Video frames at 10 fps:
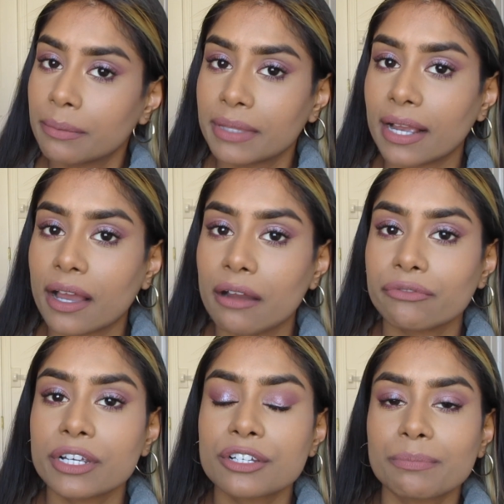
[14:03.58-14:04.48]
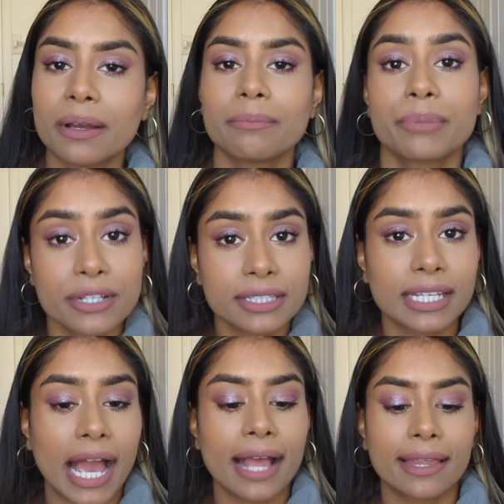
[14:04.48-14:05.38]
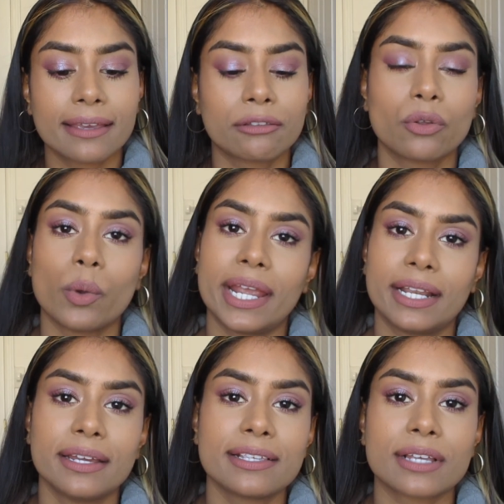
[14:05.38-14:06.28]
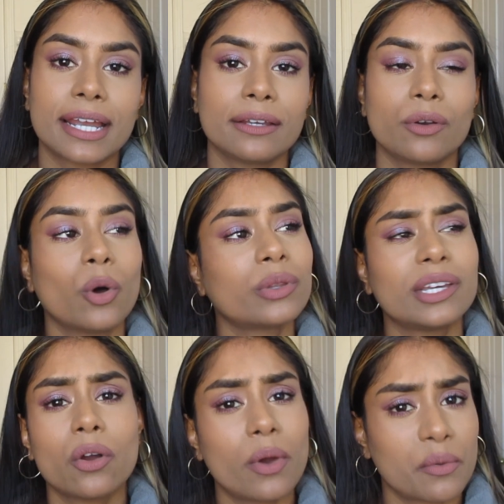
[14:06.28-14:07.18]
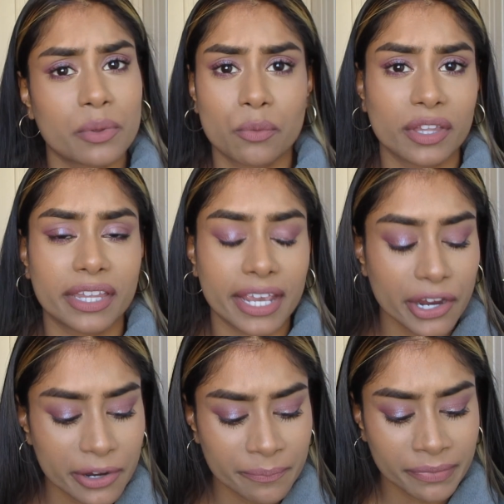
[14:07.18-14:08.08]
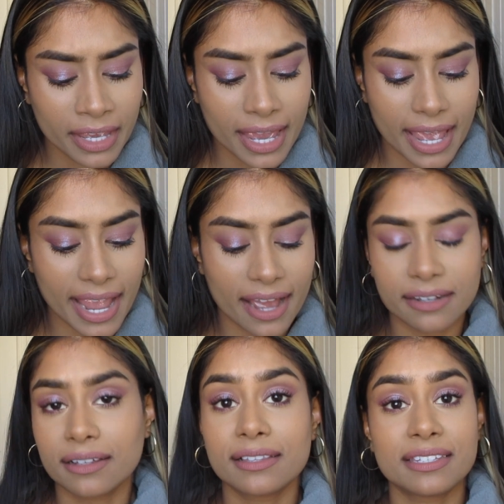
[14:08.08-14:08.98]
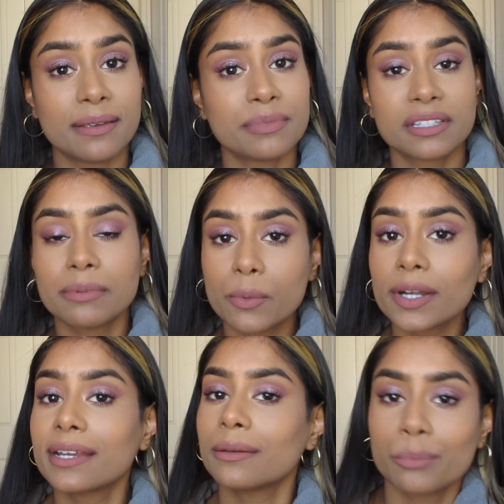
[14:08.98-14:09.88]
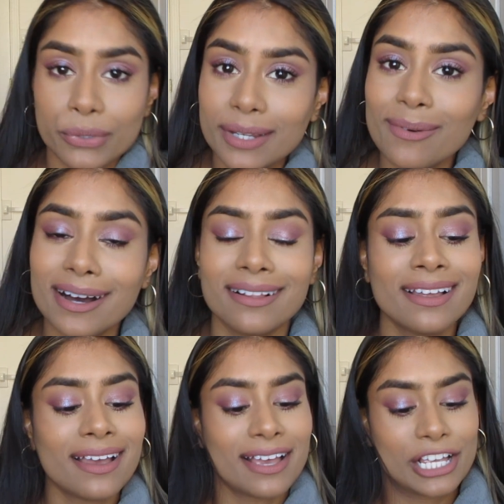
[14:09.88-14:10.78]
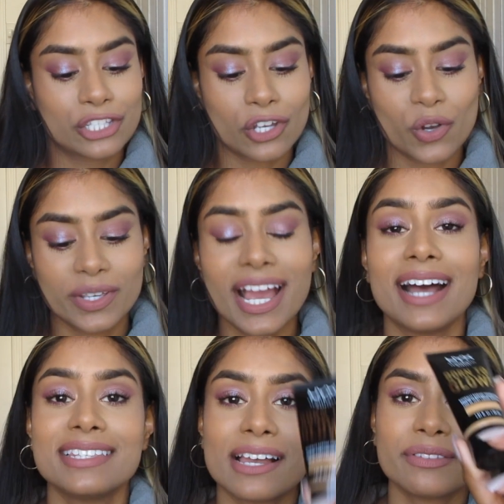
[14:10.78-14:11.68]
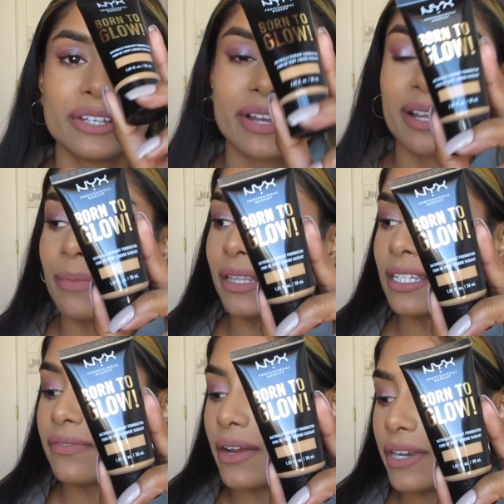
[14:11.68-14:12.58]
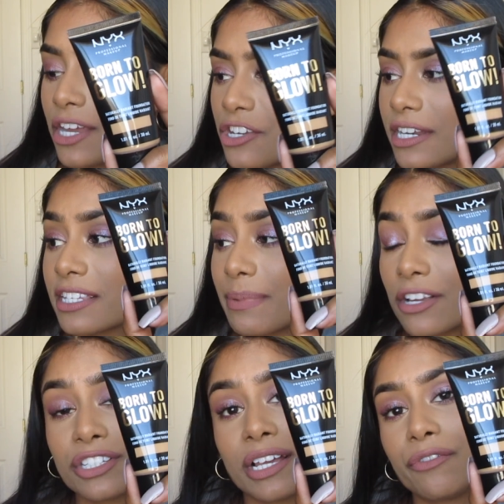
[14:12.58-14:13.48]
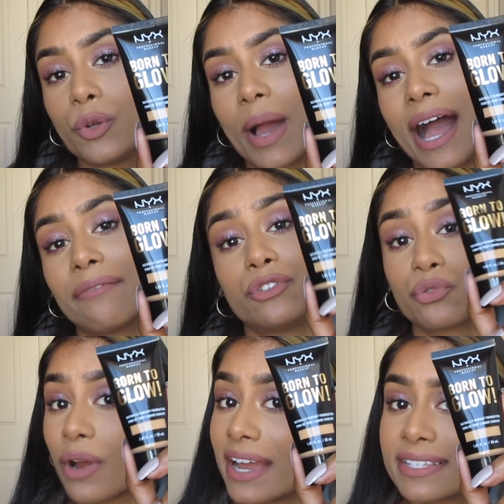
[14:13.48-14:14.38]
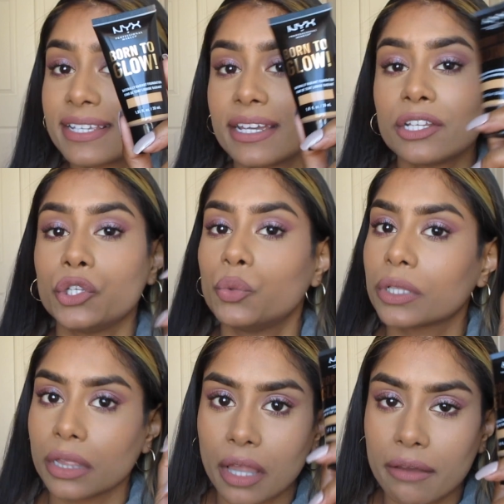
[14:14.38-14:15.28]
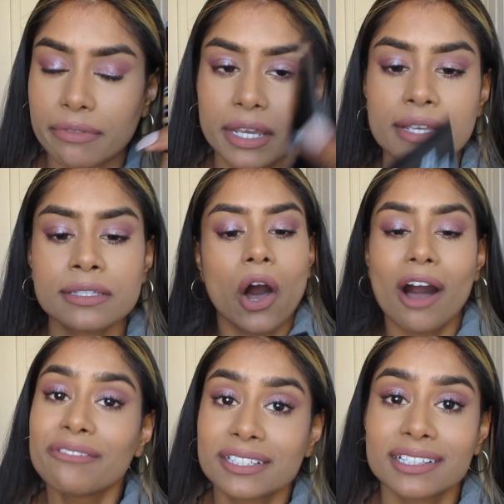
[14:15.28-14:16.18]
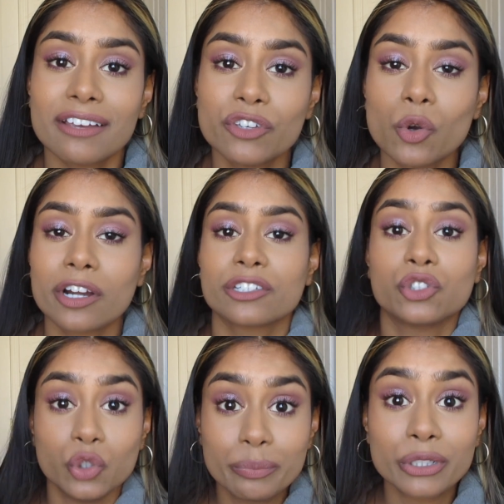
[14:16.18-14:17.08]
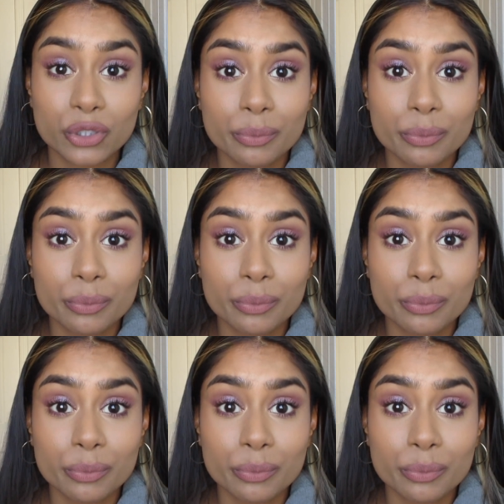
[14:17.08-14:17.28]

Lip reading: up that coverage, but personally I like it the way it is. I only go in with 1 layer and it seems to be working pretty well. So yeah, definitely recommend this foundation, especially if you have dry skin. You would love this. Obviously if you are super